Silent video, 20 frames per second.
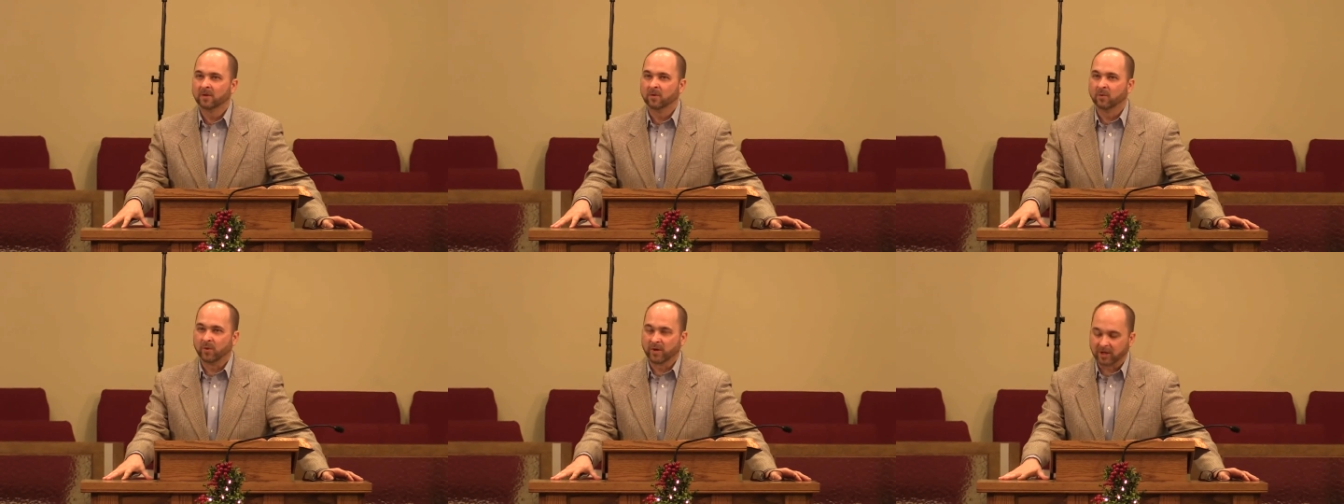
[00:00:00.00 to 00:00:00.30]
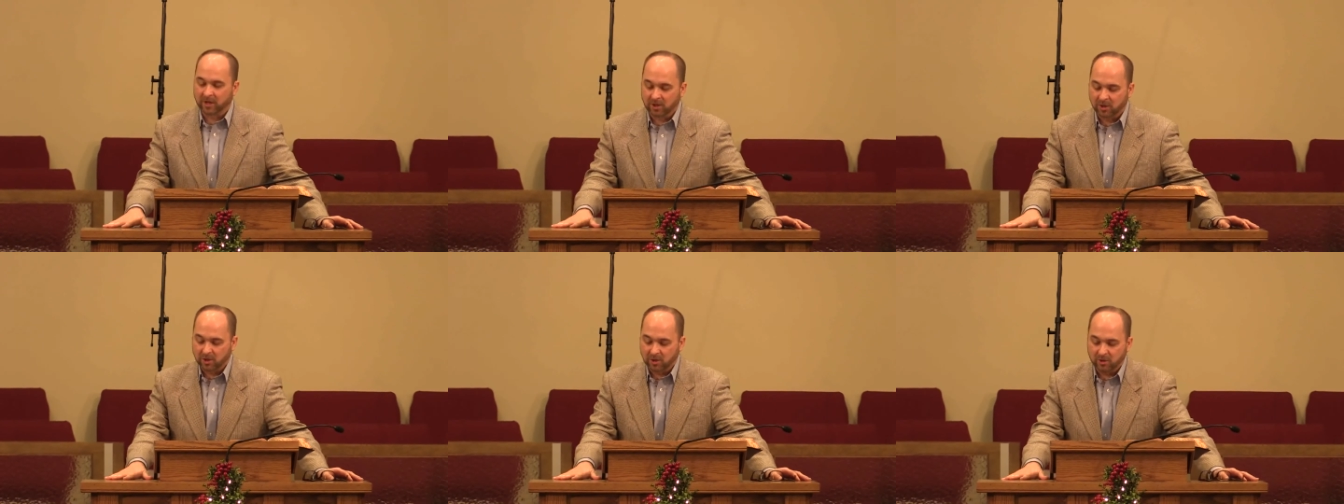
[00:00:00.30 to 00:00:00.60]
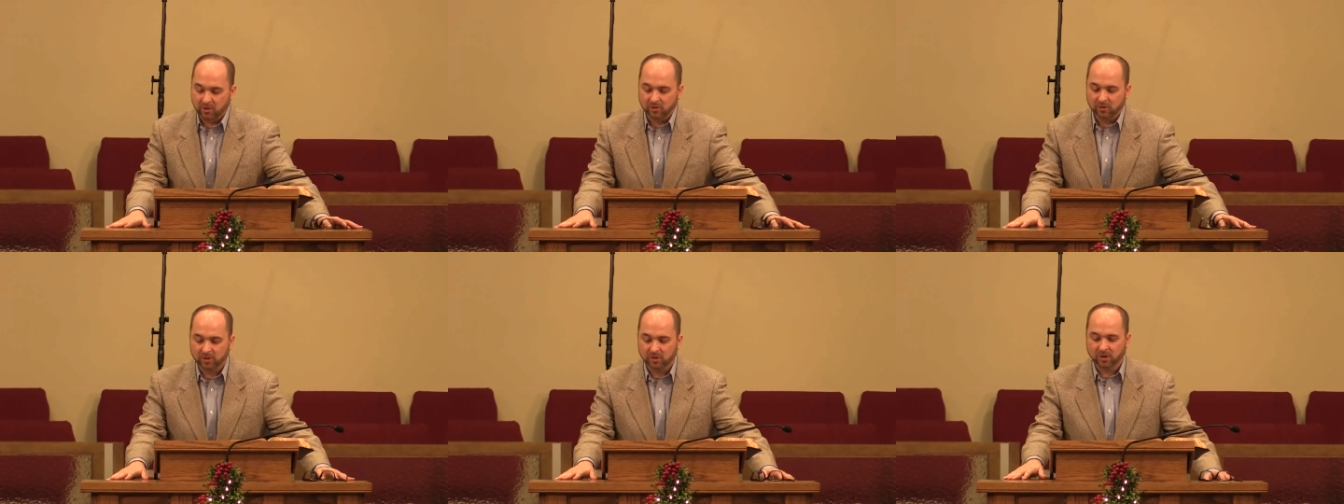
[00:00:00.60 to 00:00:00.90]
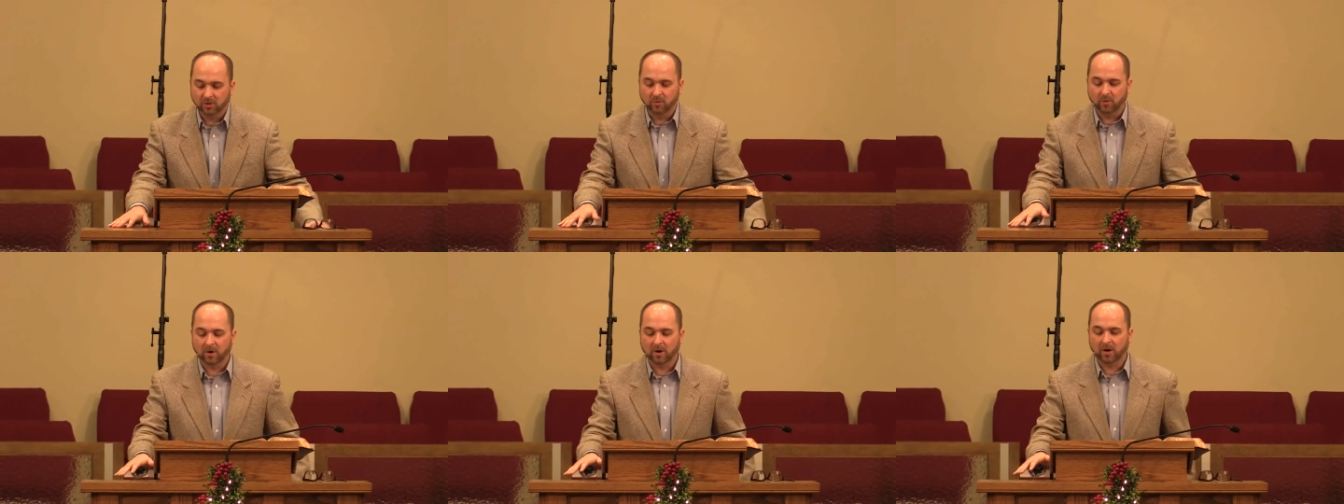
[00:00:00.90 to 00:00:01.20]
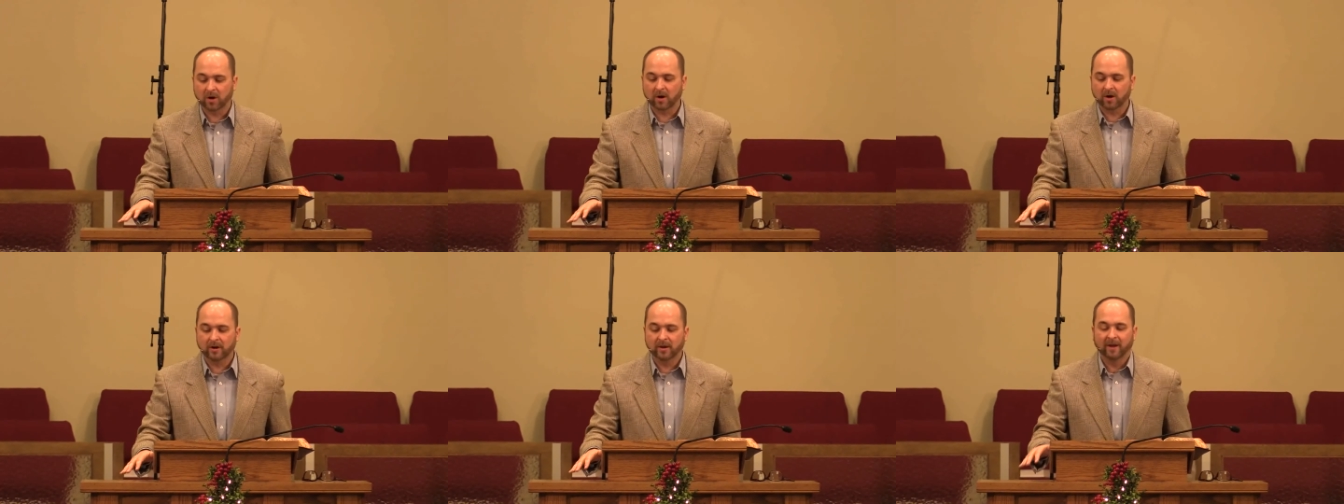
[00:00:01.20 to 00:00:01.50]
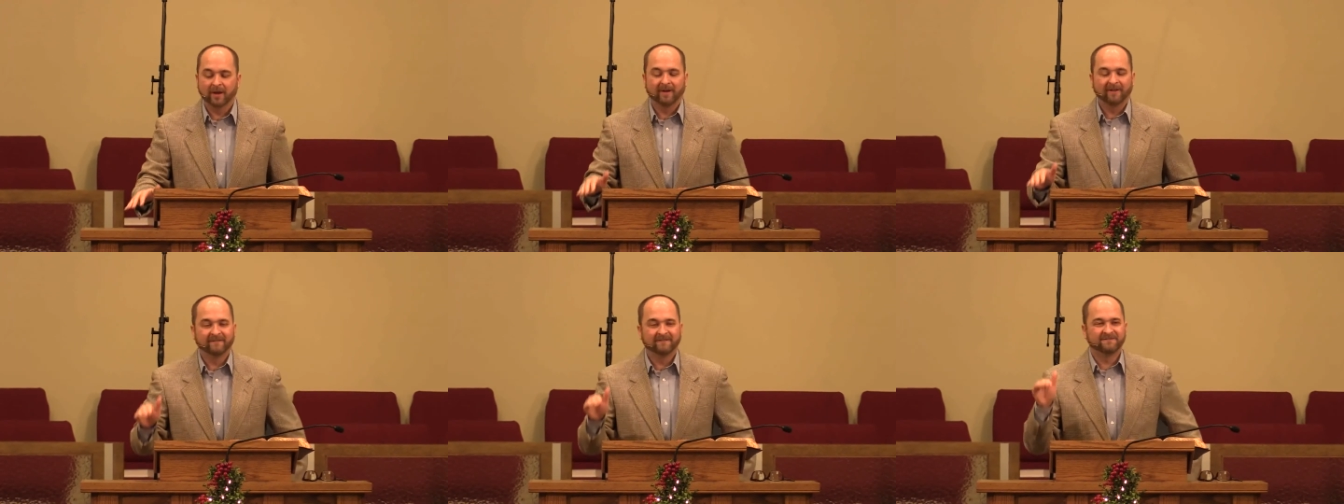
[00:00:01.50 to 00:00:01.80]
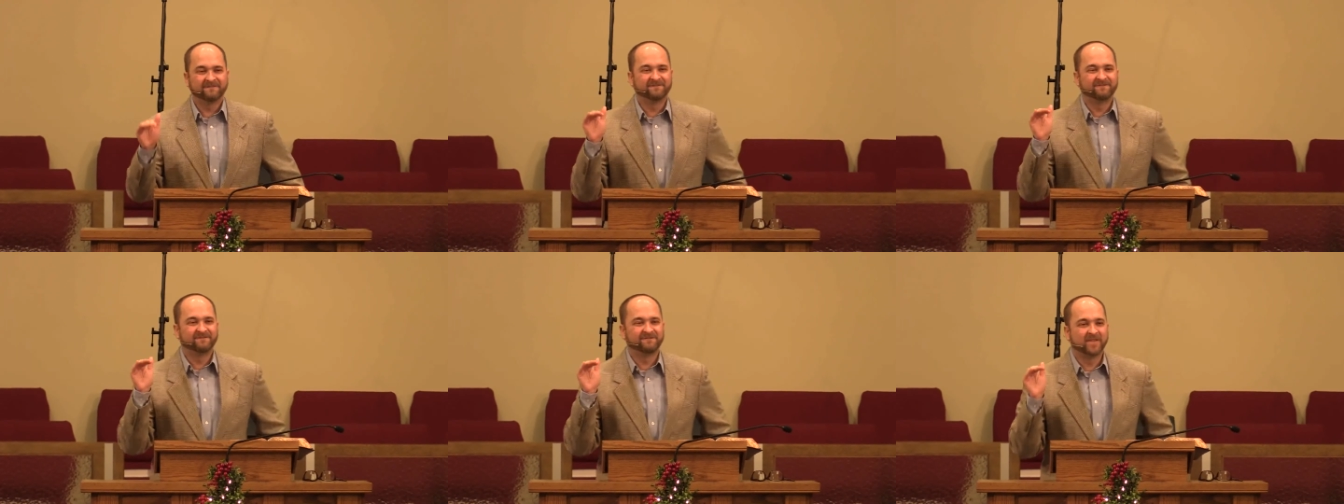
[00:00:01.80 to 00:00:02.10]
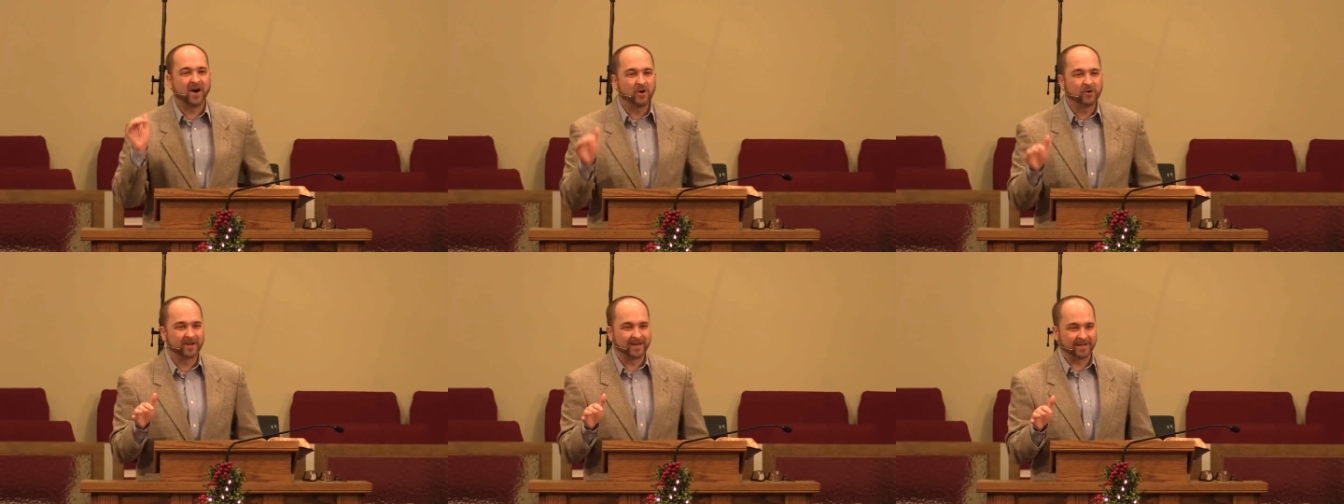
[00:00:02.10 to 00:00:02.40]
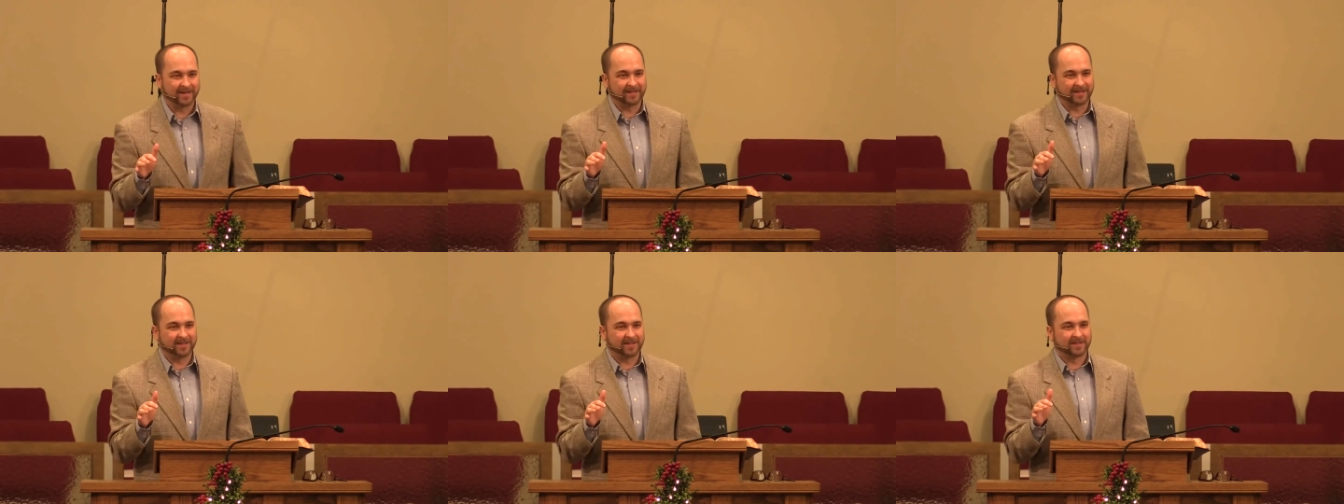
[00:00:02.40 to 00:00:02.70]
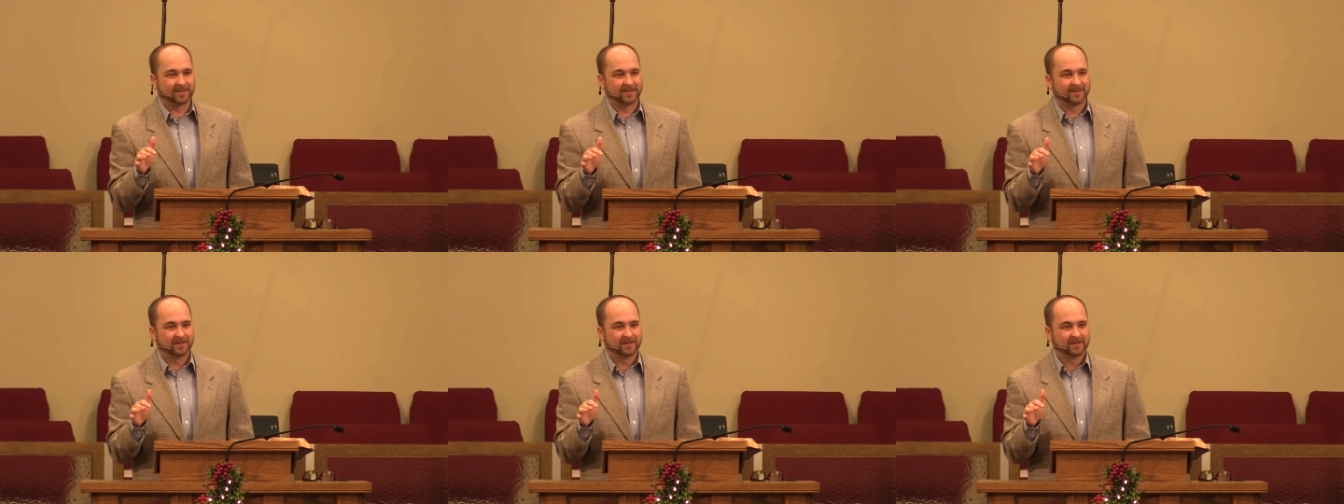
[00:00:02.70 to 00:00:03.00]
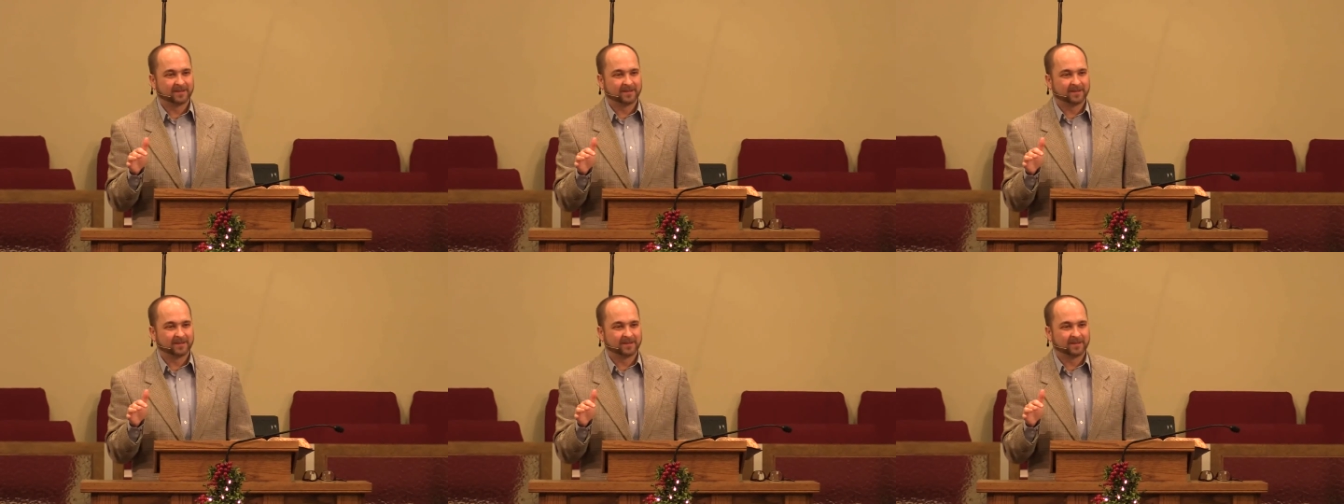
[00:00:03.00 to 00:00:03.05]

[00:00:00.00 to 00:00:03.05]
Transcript: we could use the word focused.